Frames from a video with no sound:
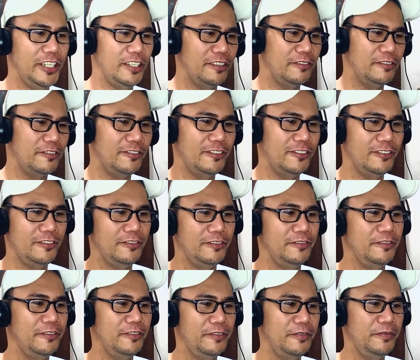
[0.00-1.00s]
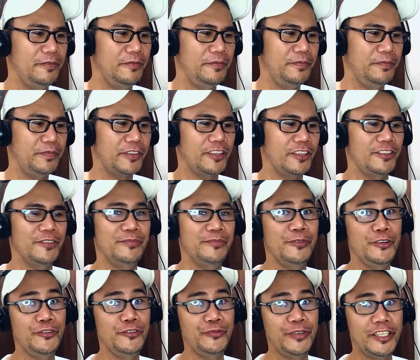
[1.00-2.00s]
it! The
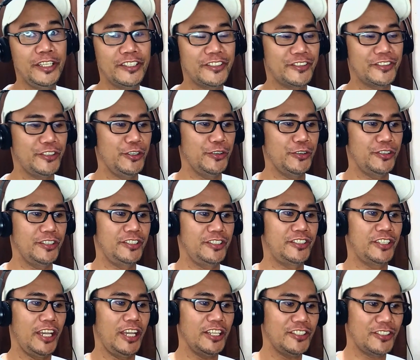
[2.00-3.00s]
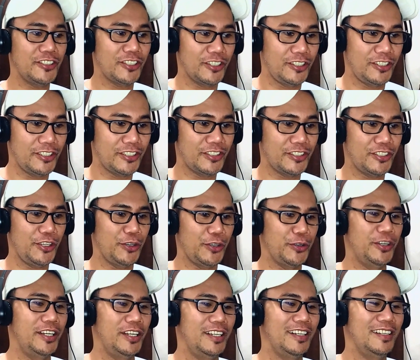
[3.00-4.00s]
movements too, the gestures
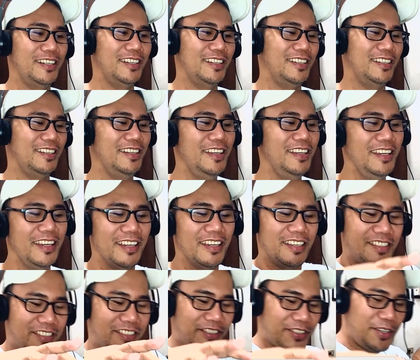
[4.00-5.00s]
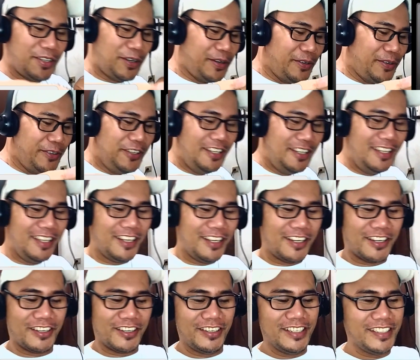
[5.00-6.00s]
too. It's so
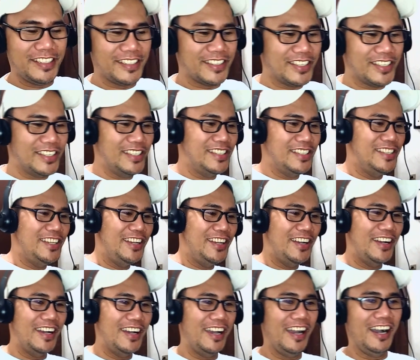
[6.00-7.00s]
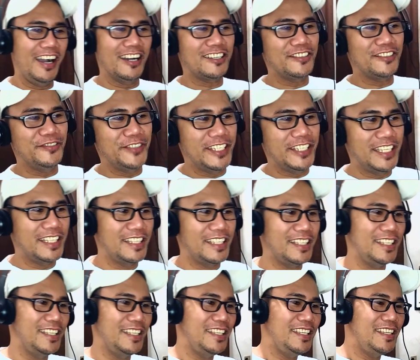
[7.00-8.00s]
Christian Ochman.
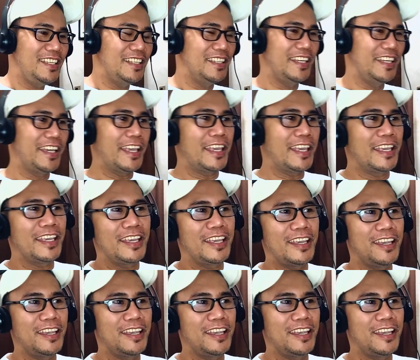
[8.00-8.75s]
Like,